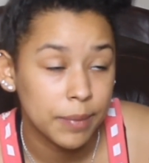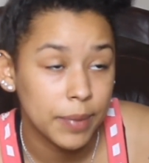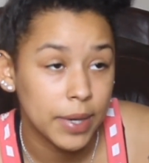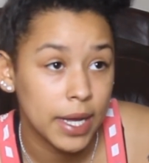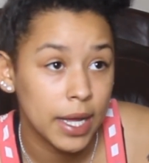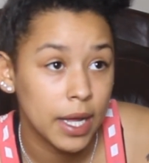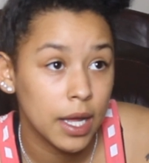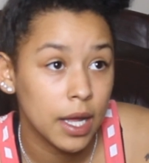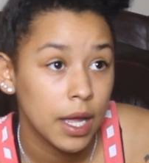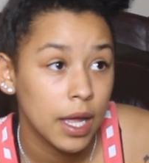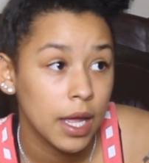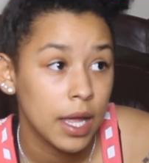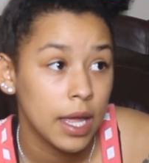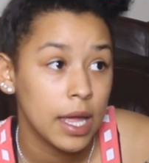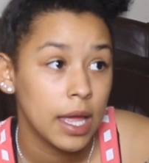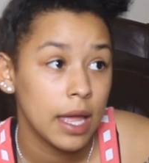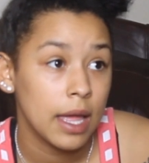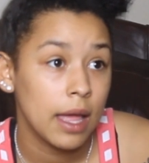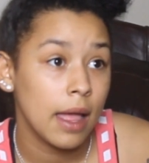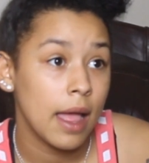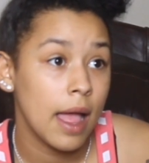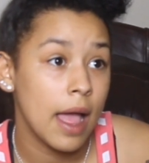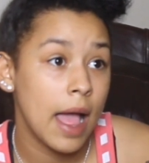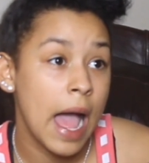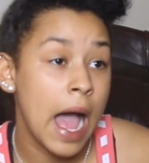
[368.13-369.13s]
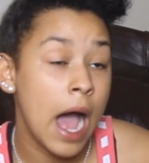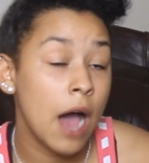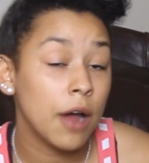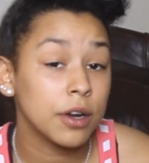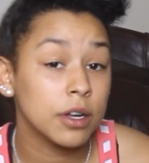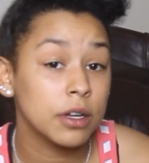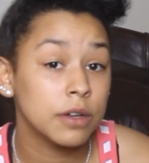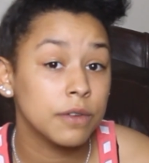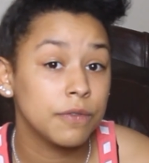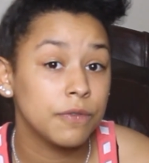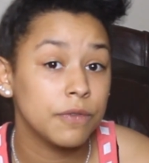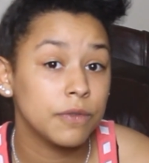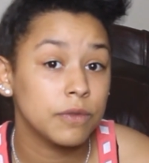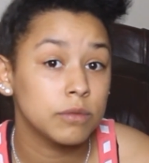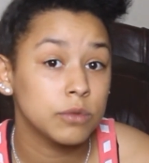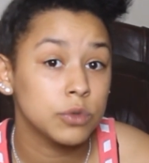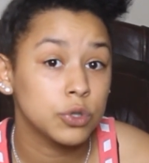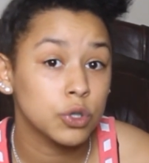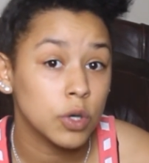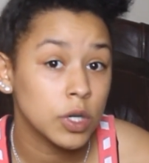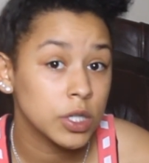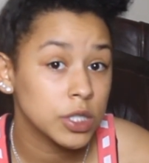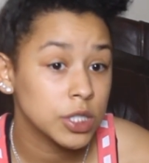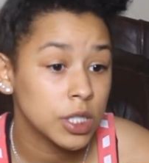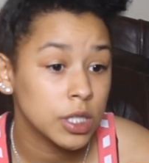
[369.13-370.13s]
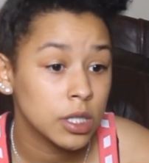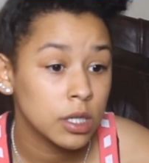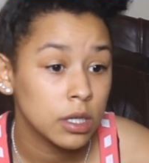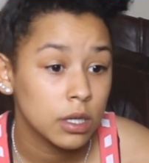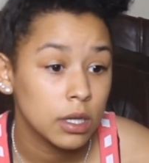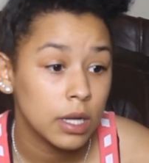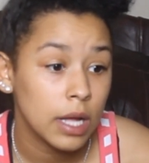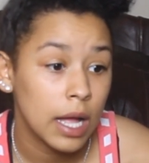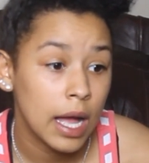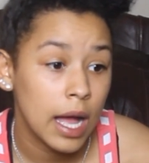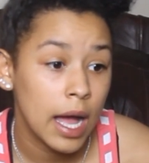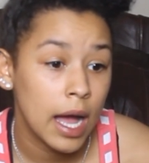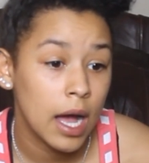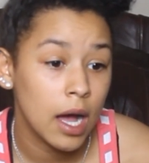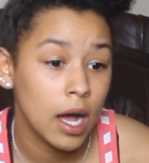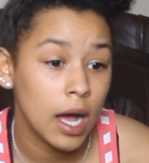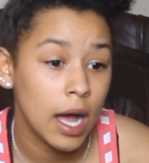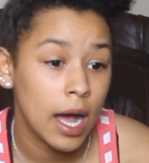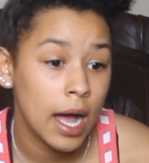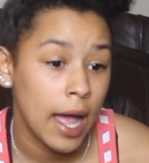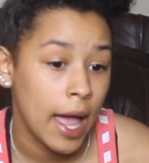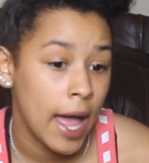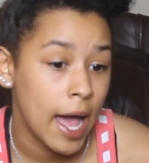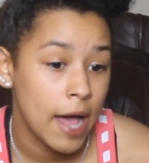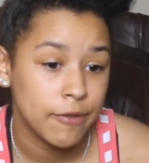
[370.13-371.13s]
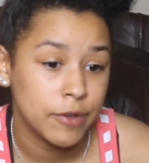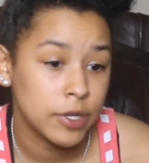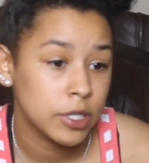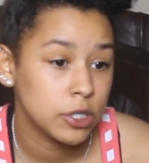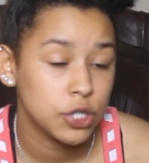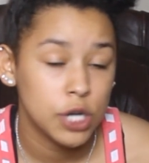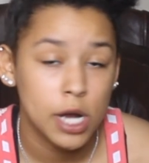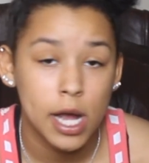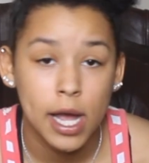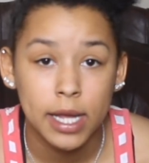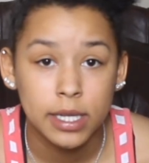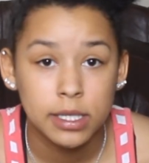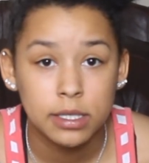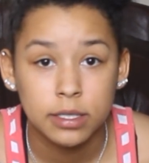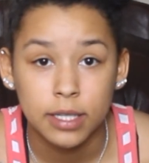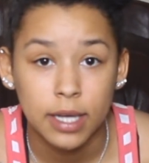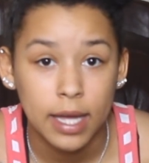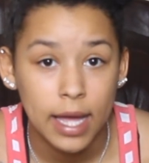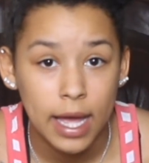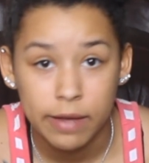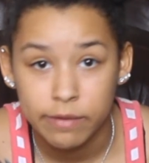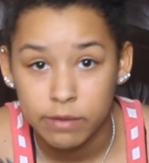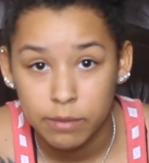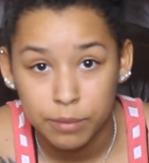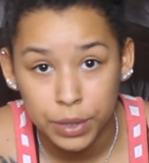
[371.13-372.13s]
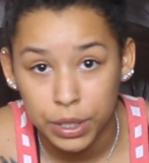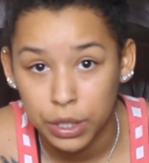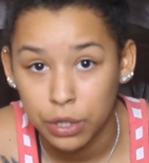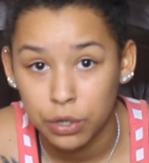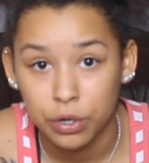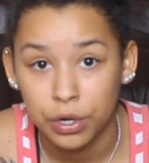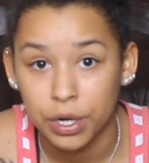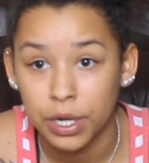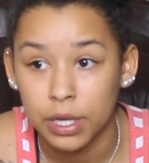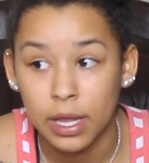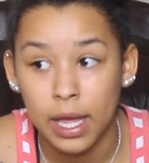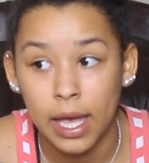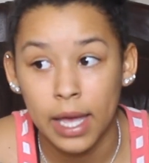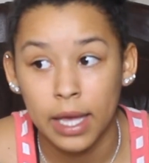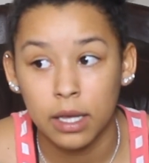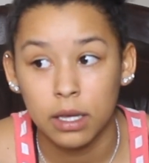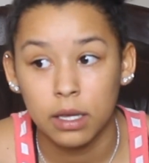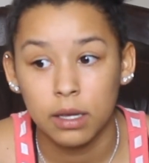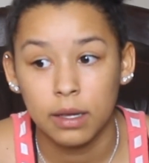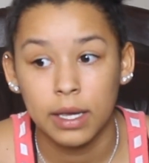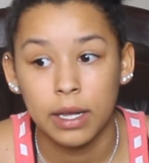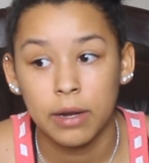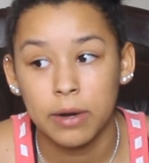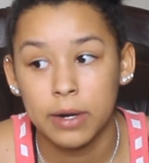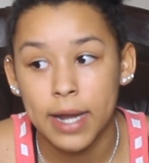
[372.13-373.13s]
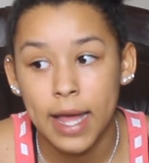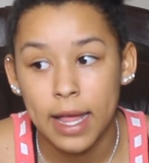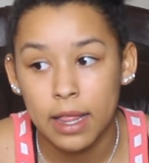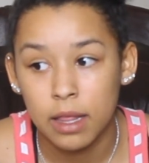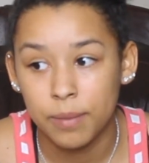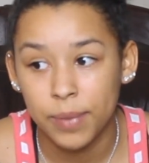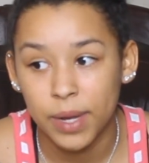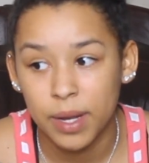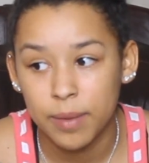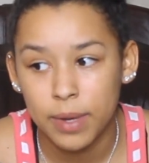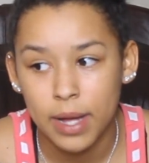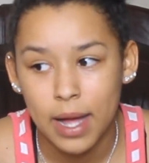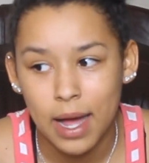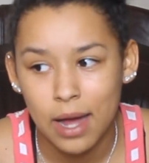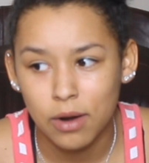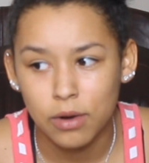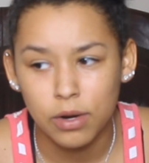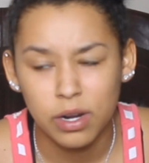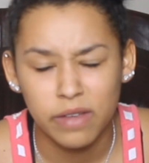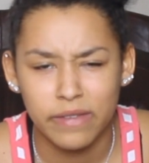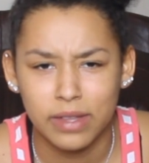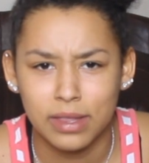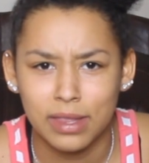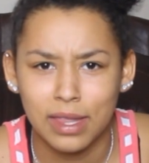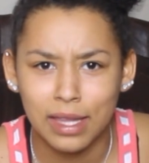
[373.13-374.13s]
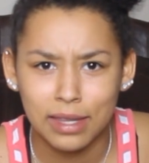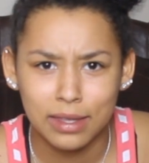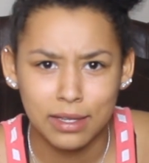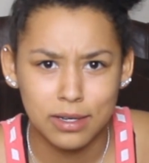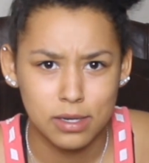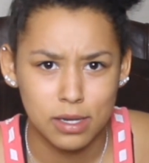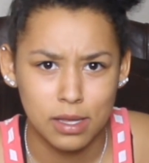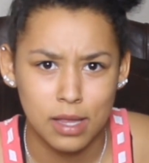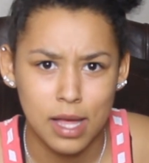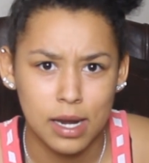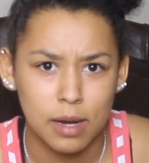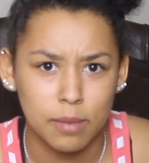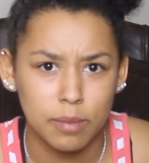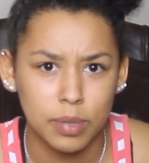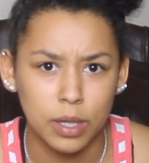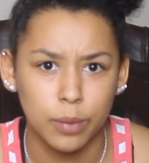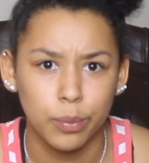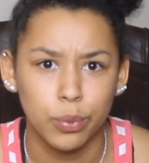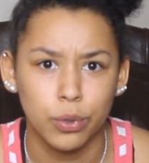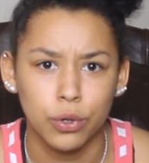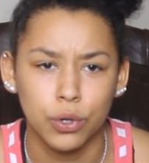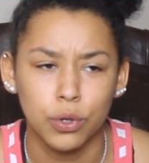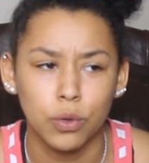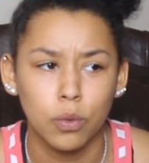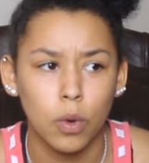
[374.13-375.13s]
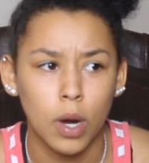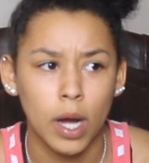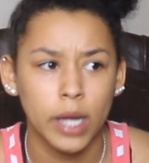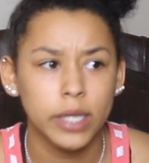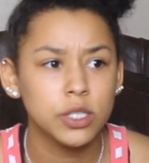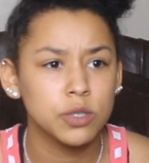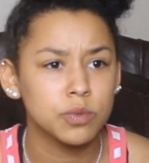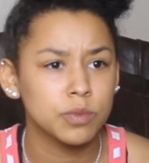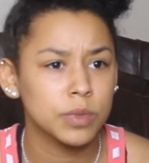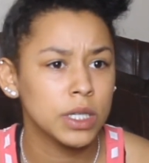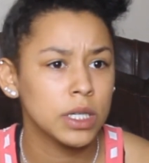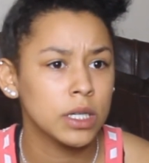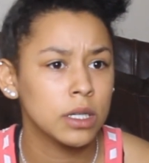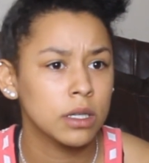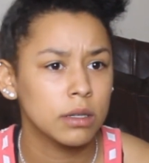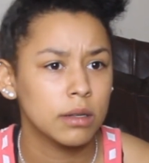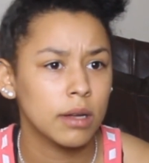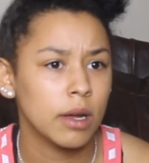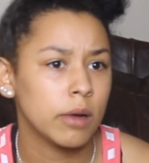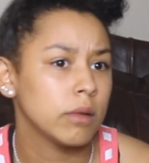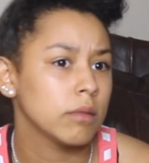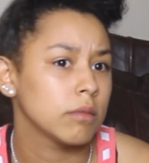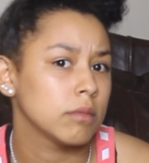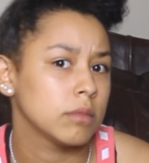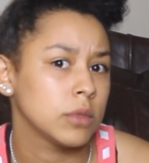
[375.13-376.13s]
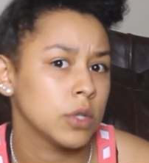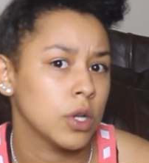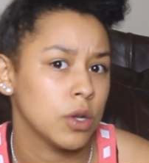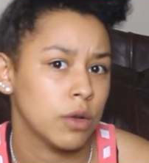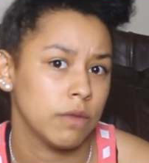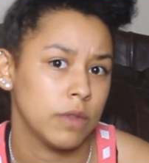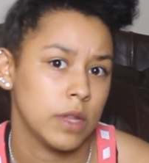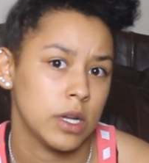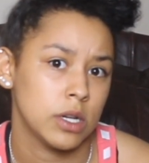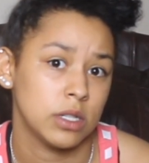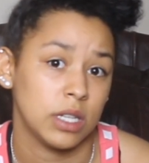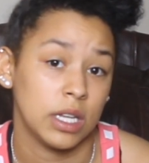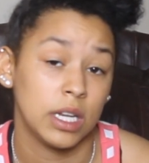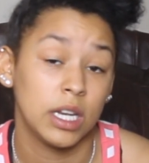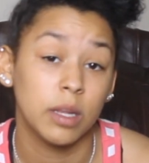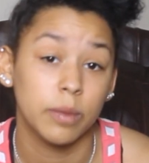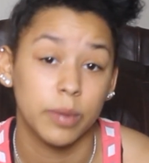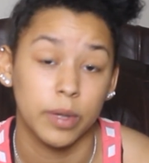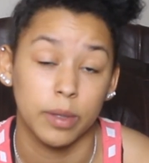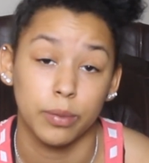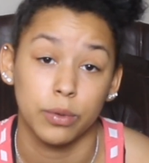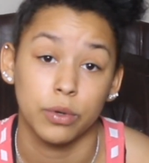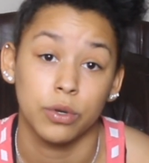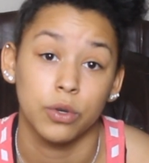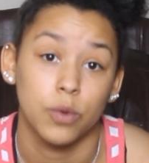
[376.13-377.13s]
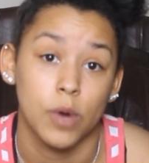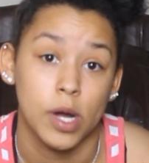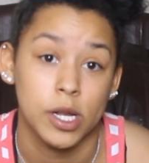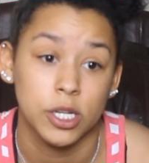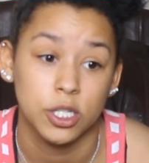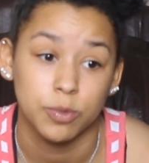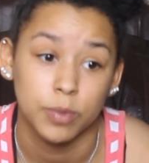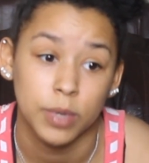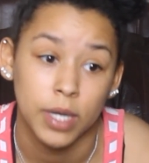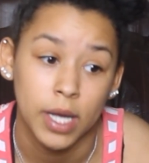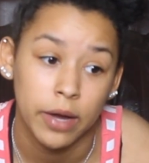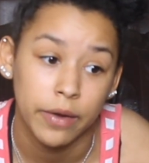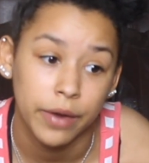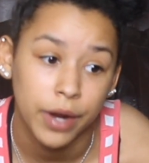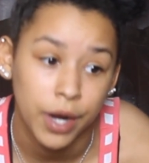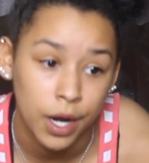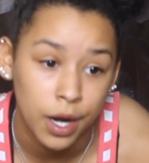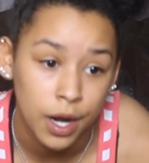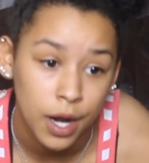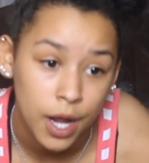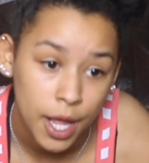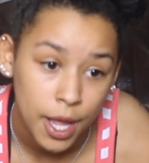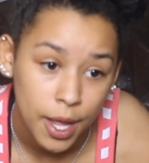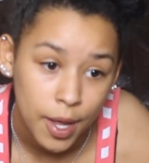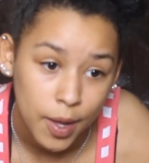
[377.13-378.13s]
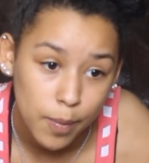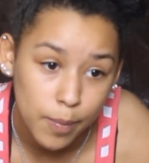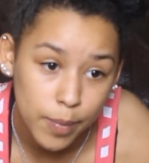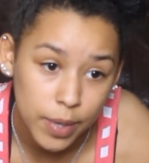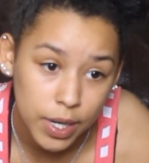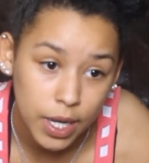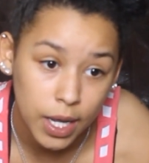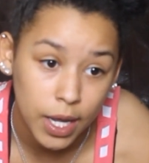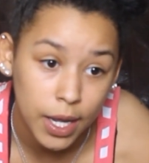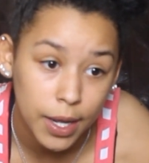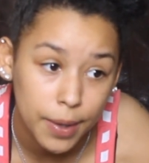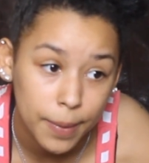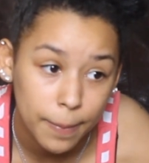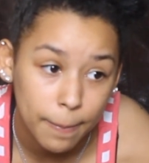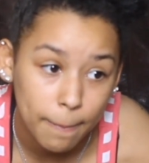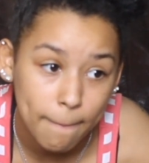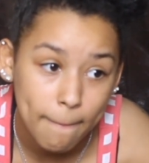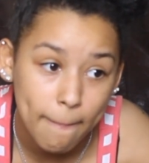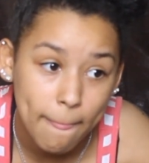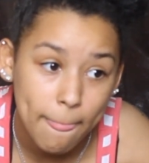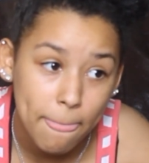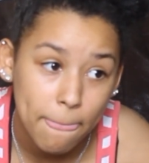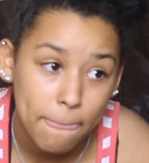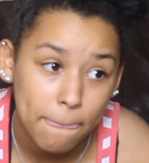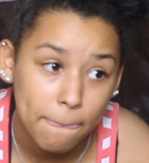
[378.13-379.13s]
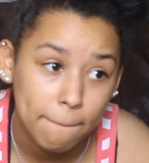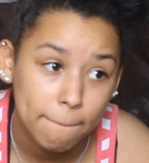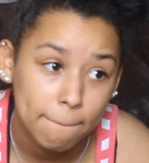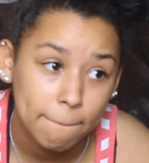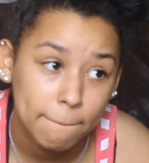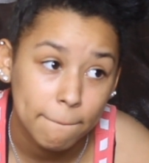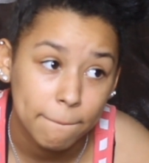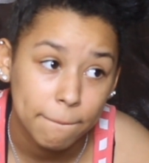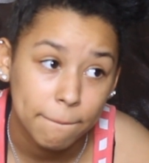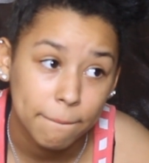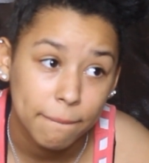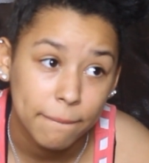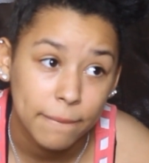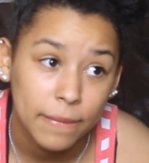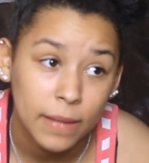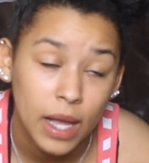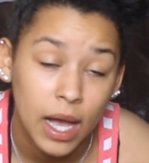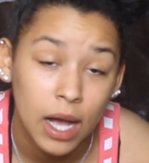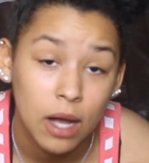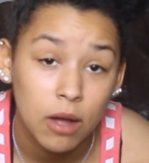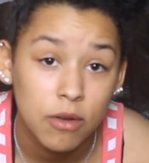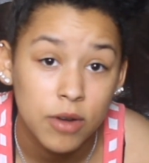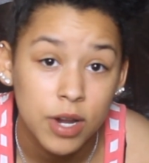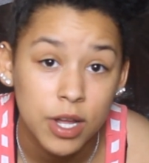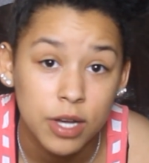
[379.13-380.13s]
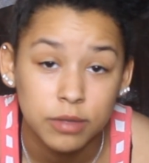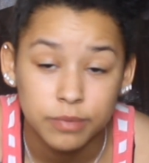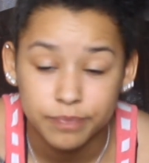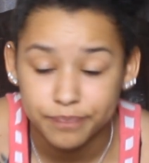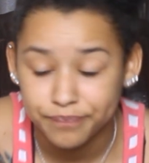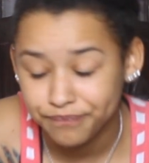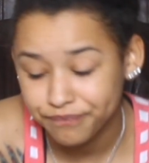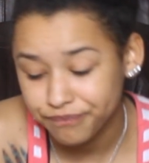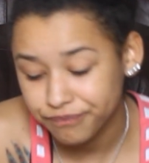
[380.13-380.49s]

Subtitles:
But out of Georgia, I haven't tried to have a meet and greet. Like here in Alabama, I don't even think there's a lot of people who watch me. I don't know if there's any people who watch me out here, but I don't know.